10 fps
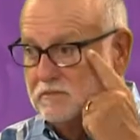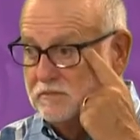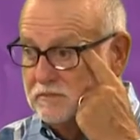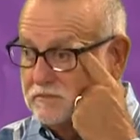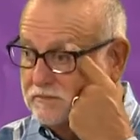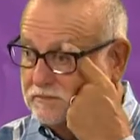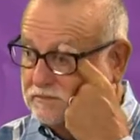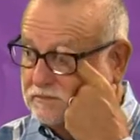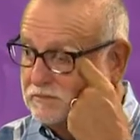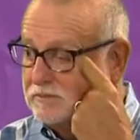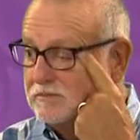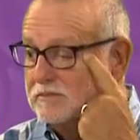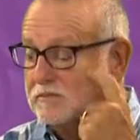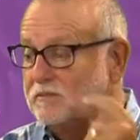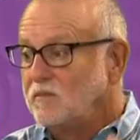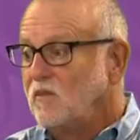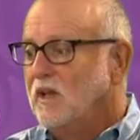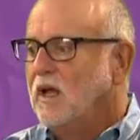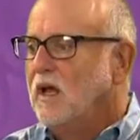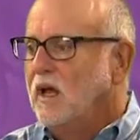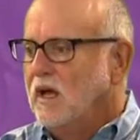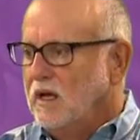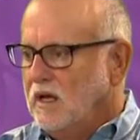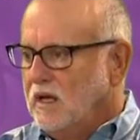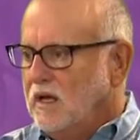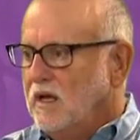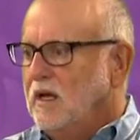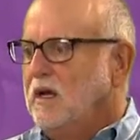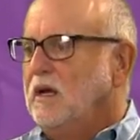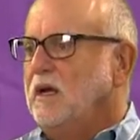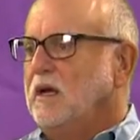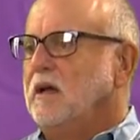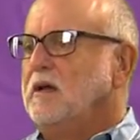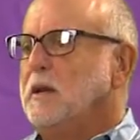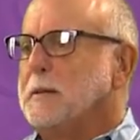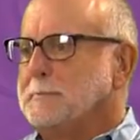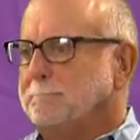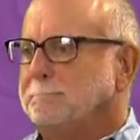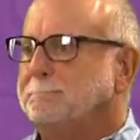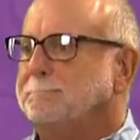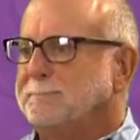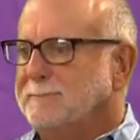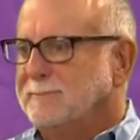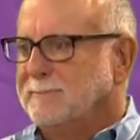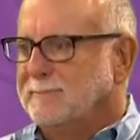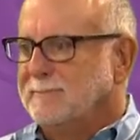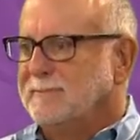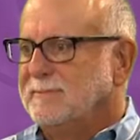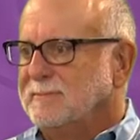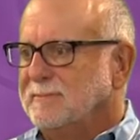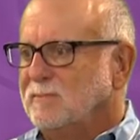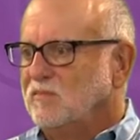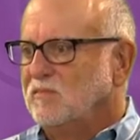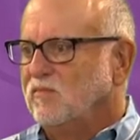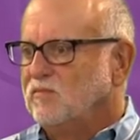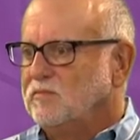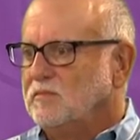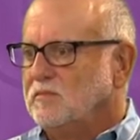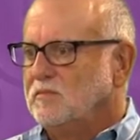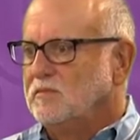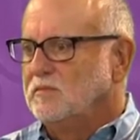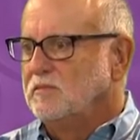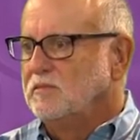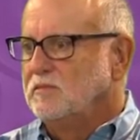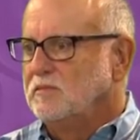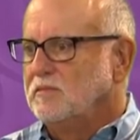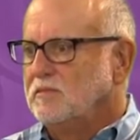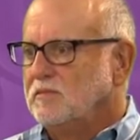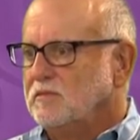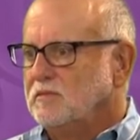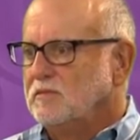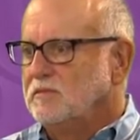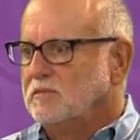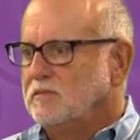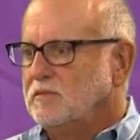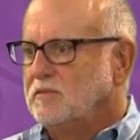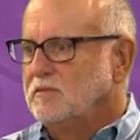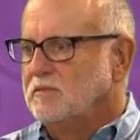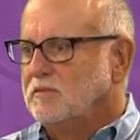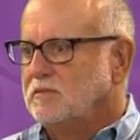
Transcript: (not speaking)